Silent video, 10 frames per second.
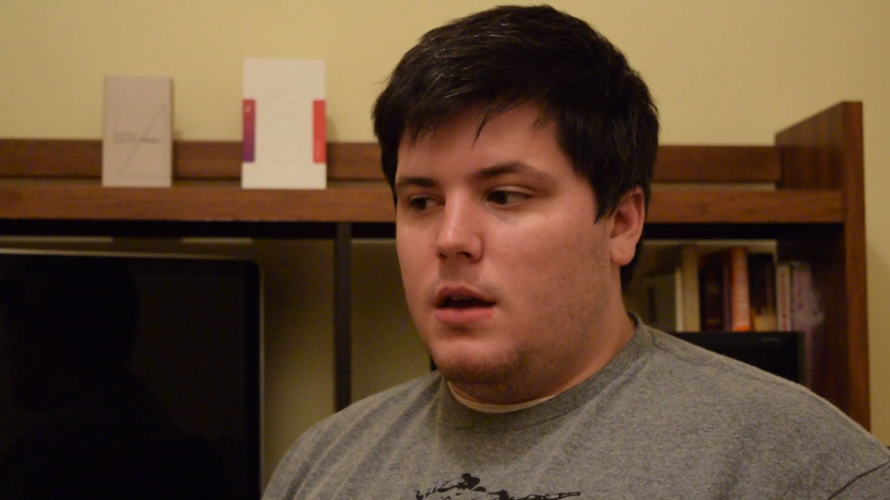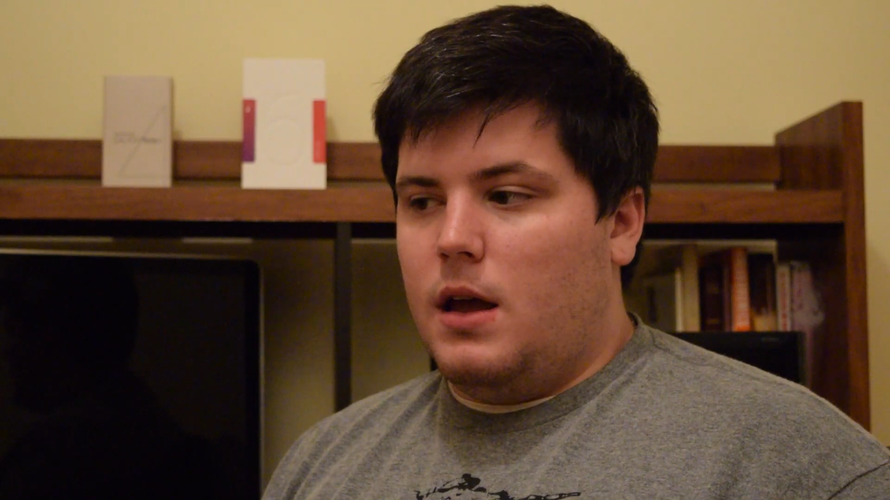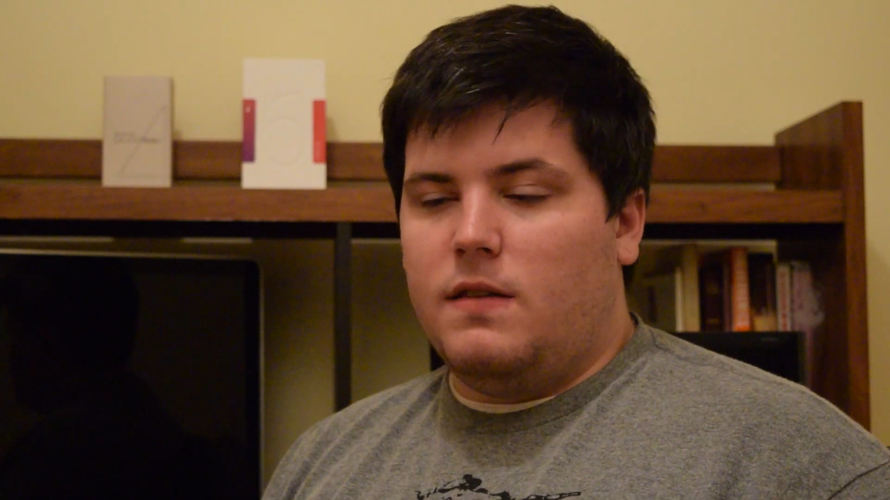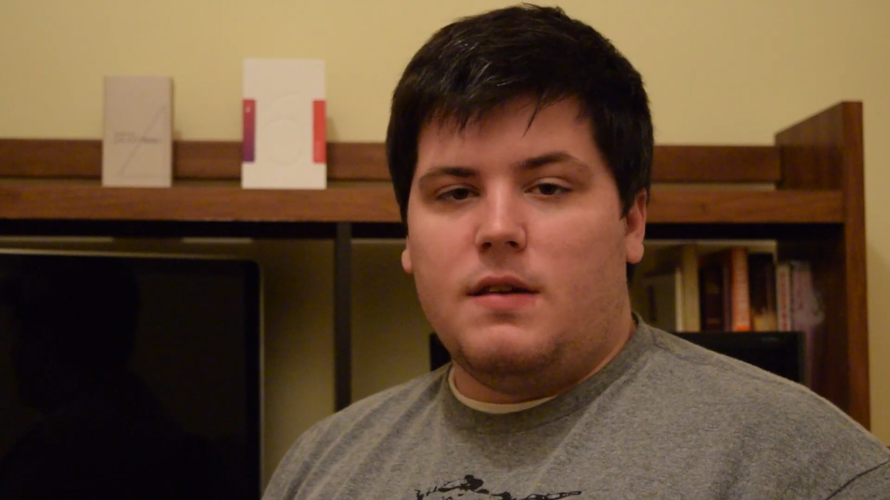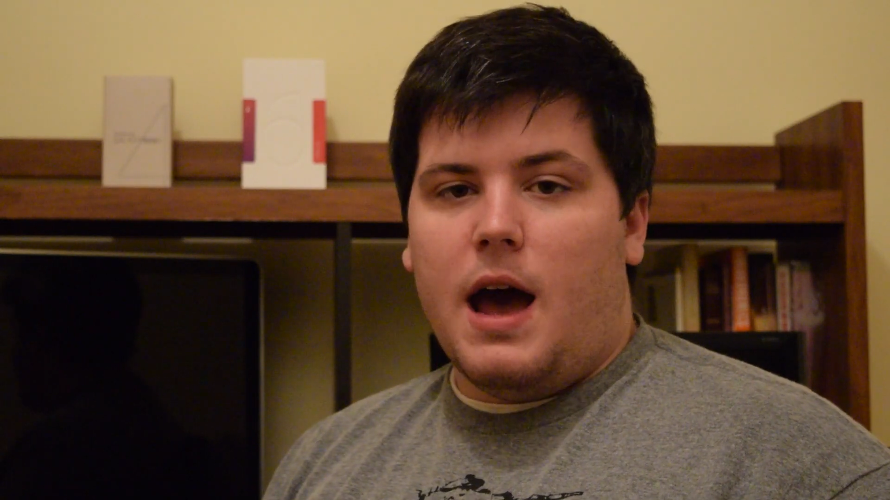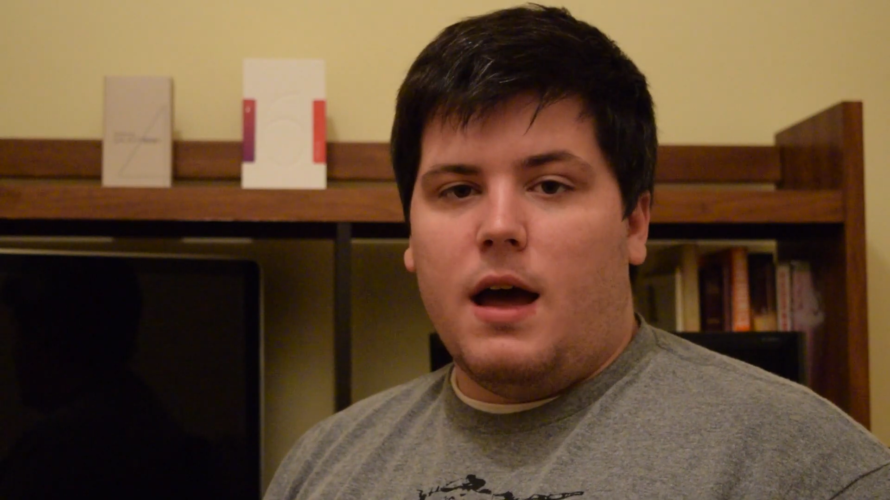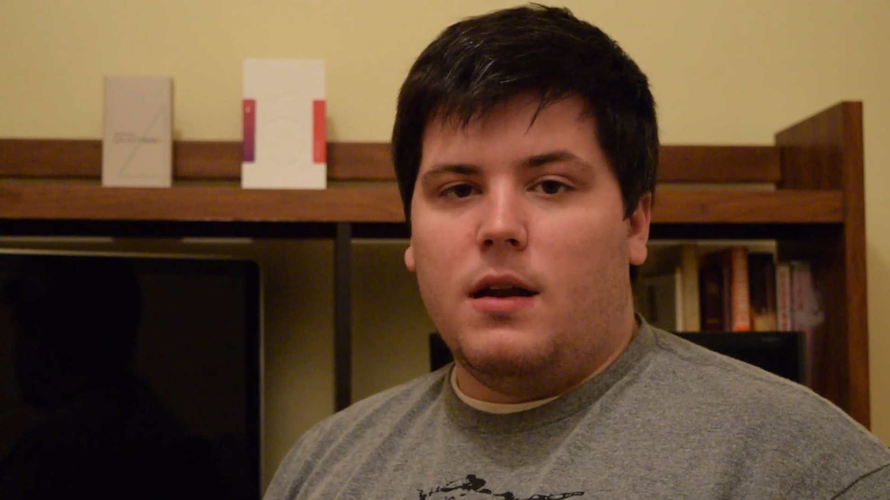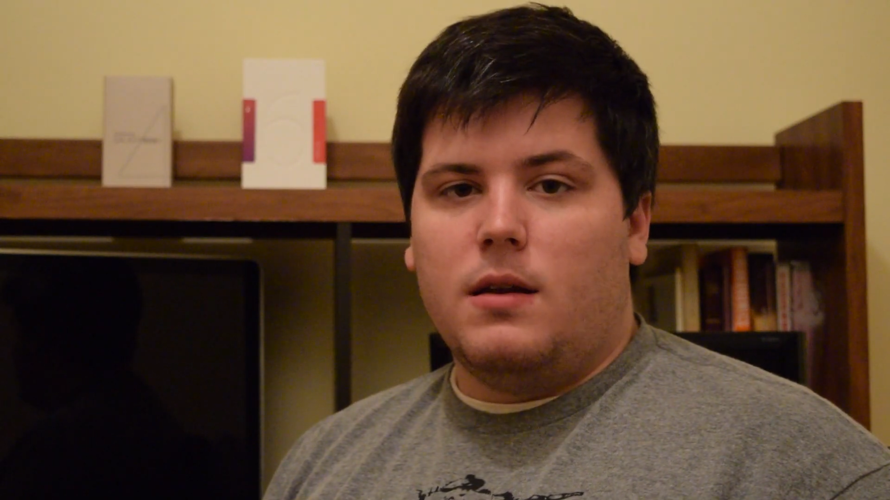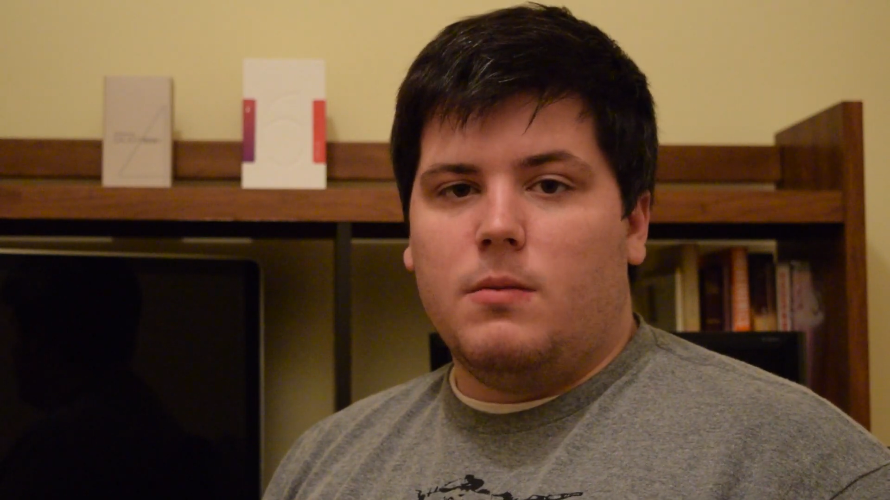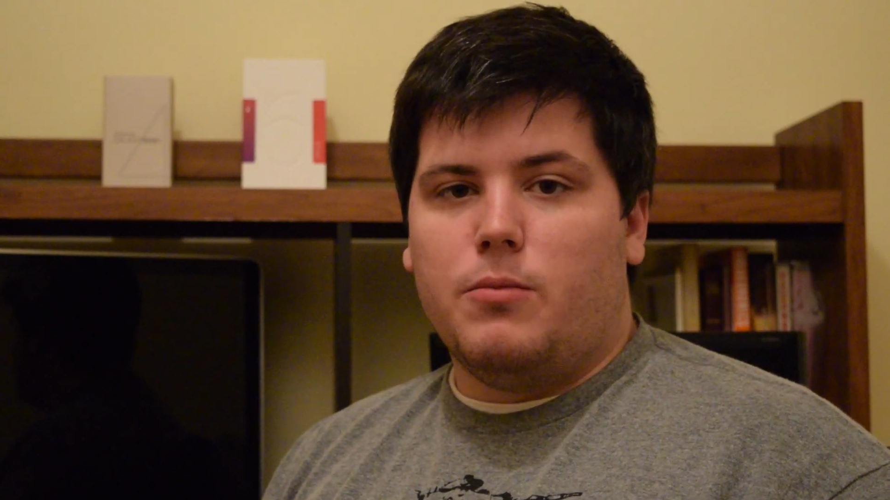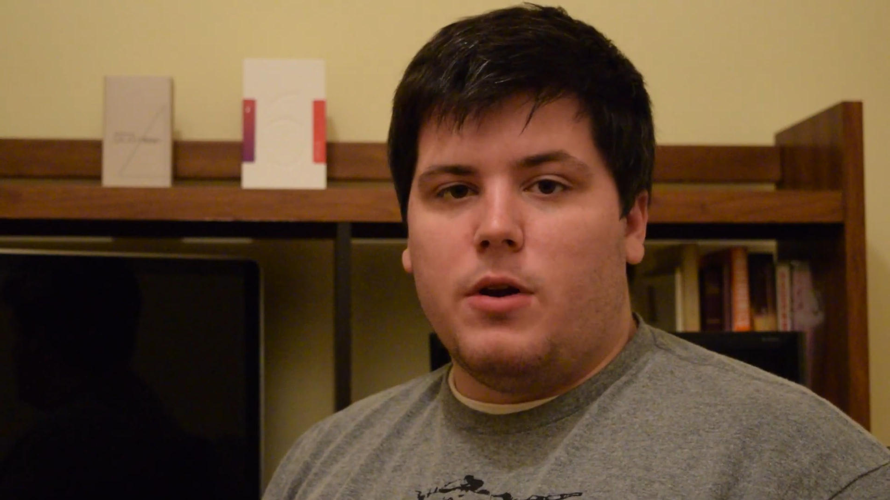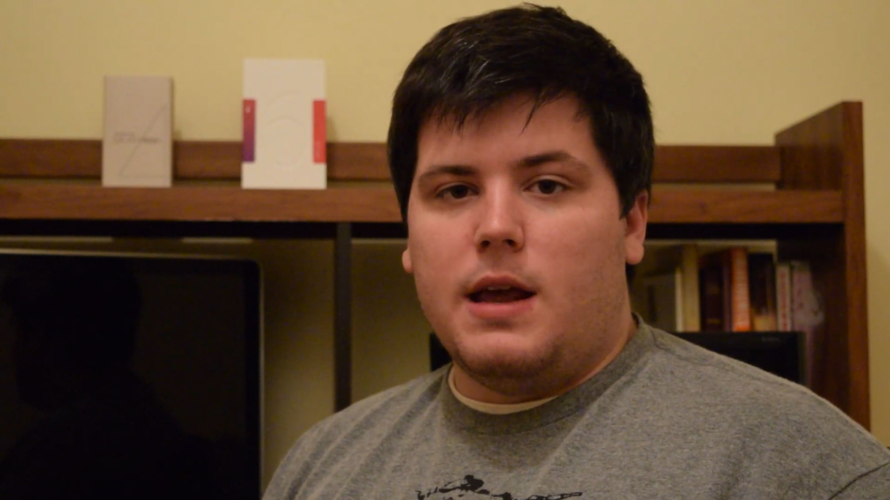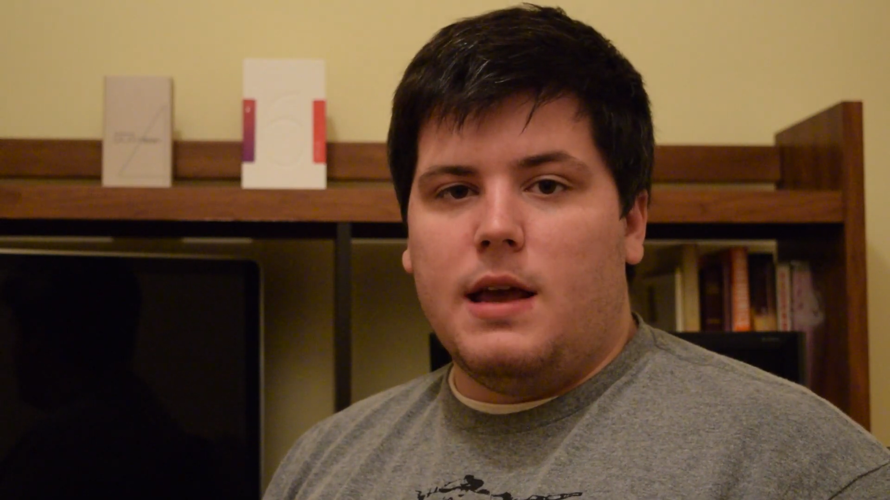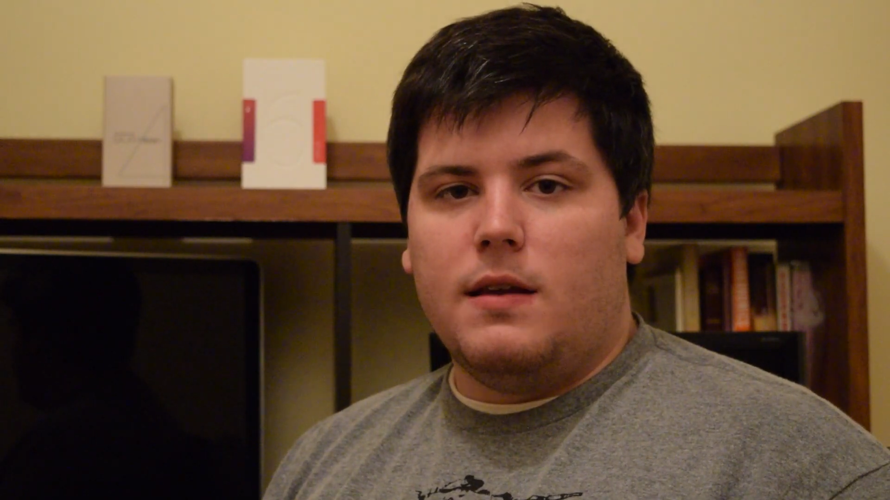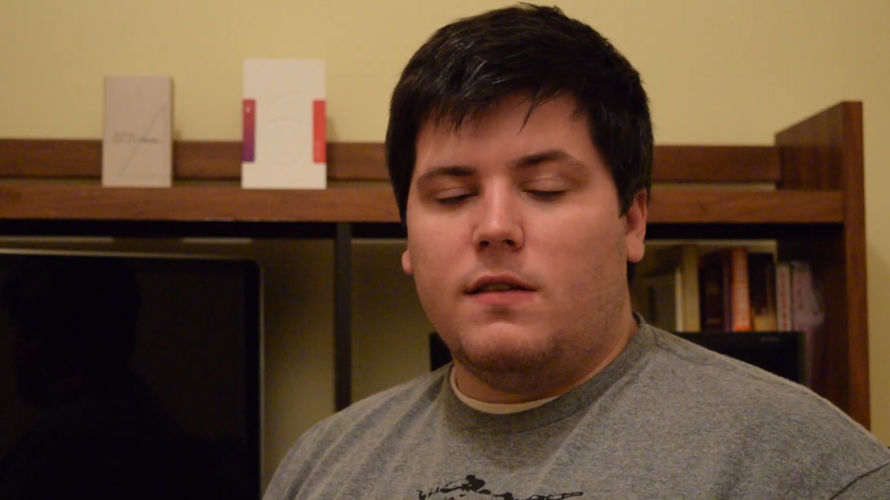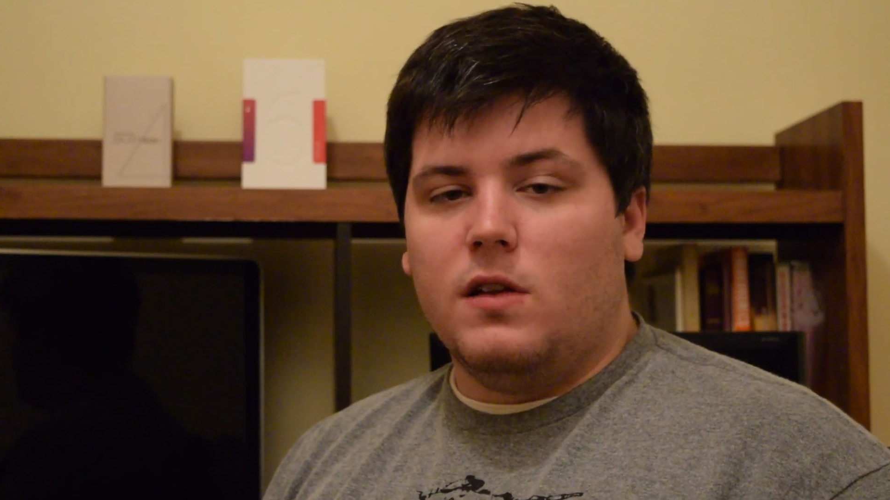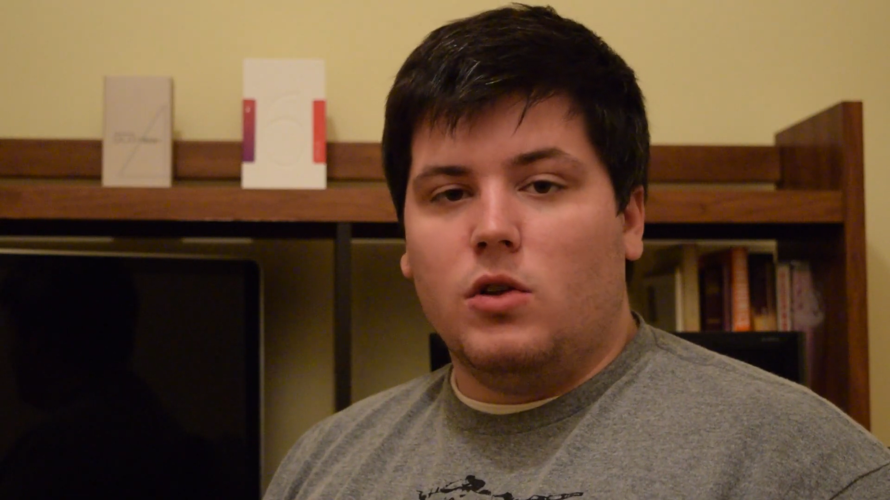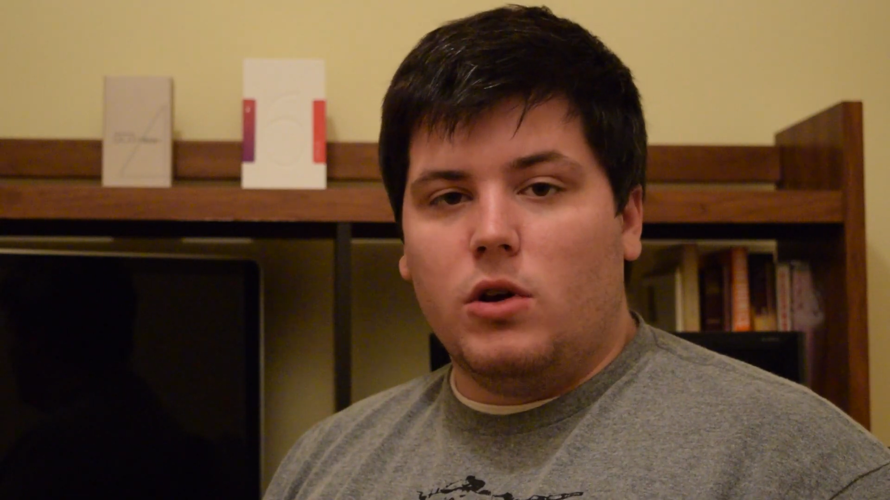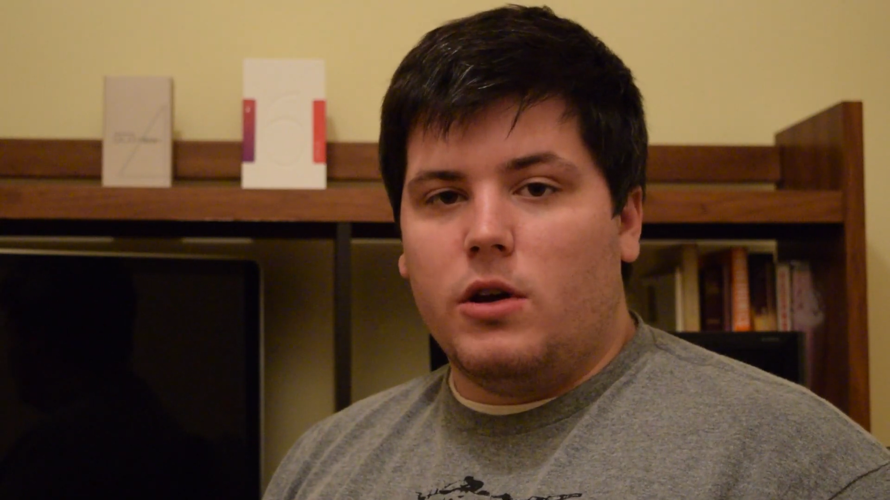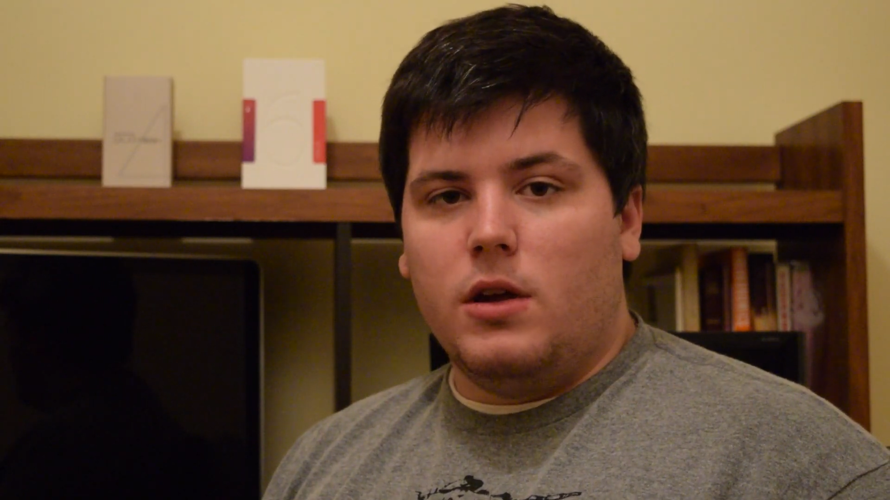it's not pretty. It doesn't
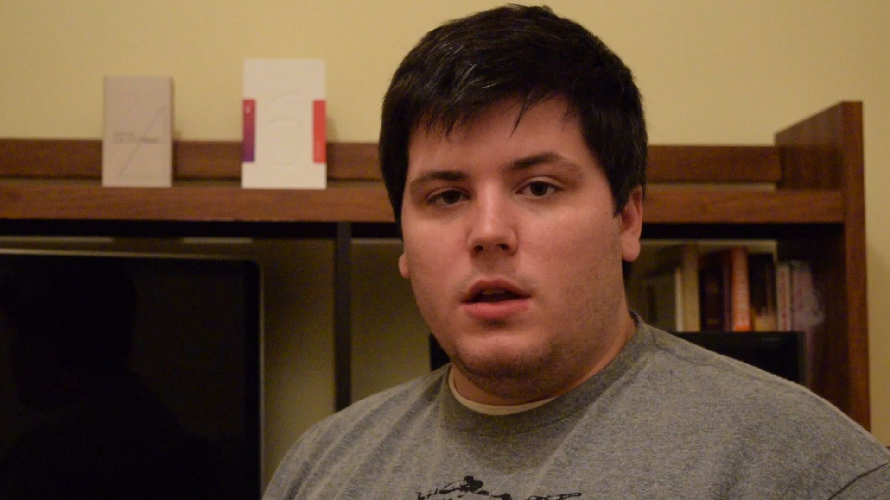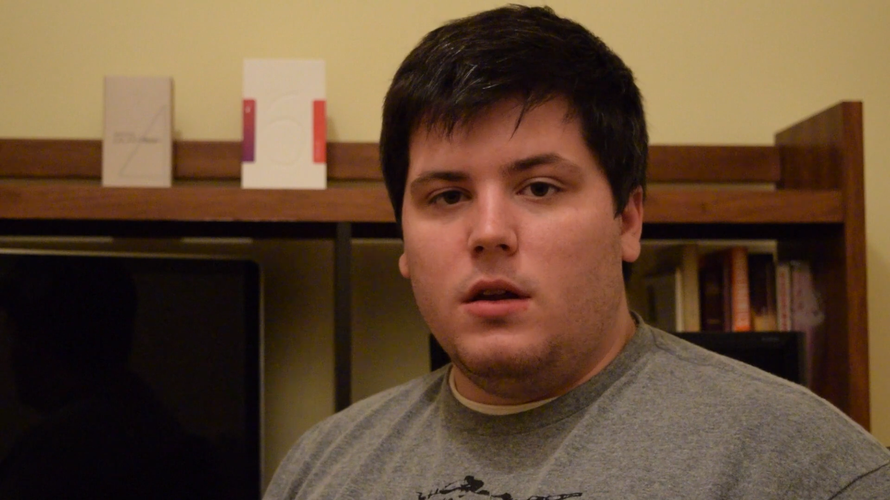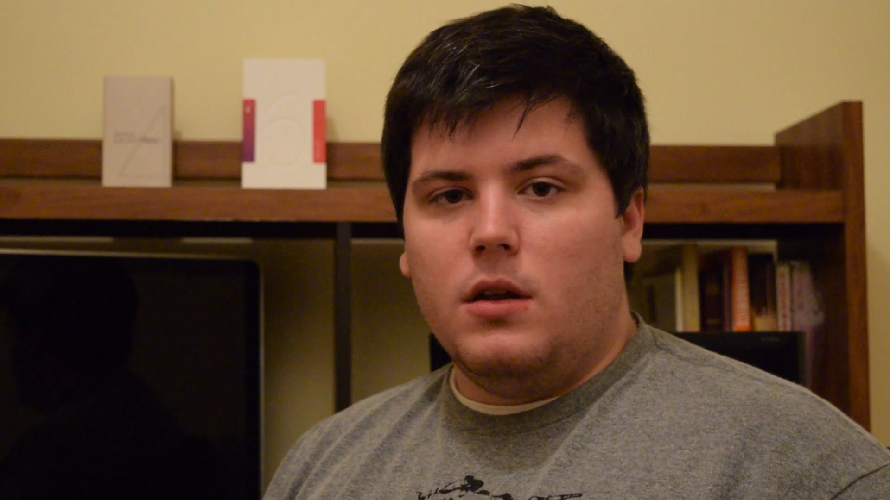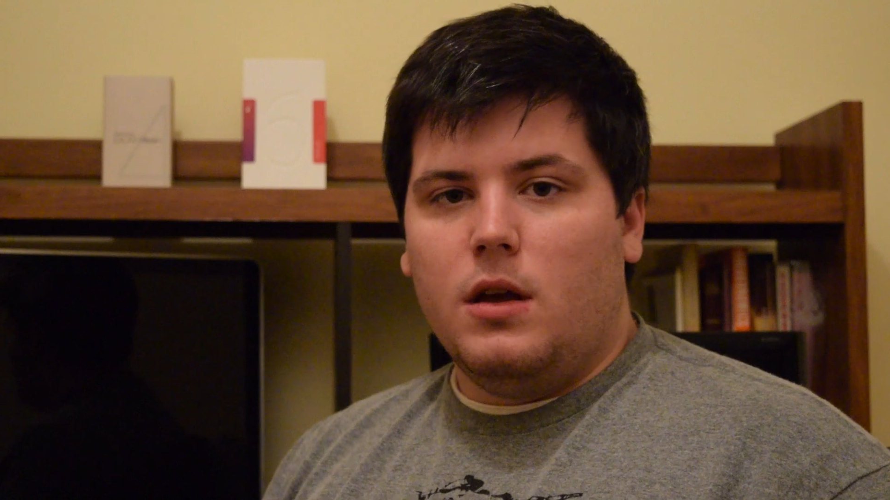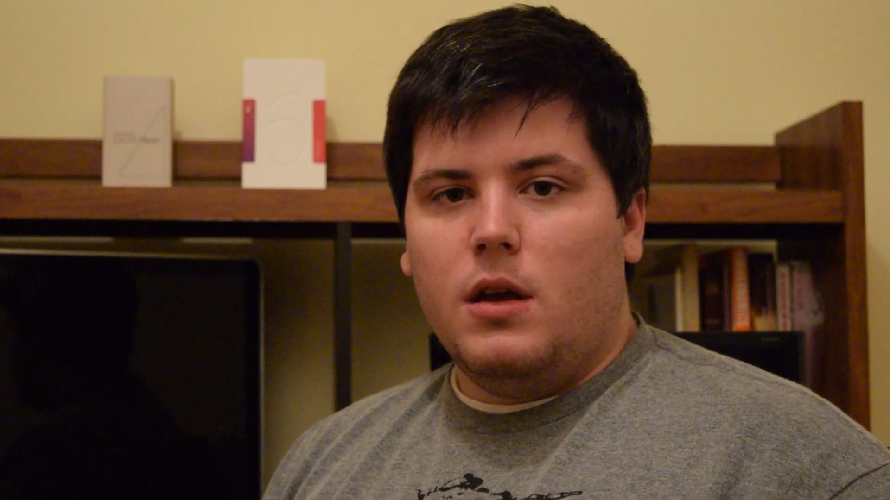look good.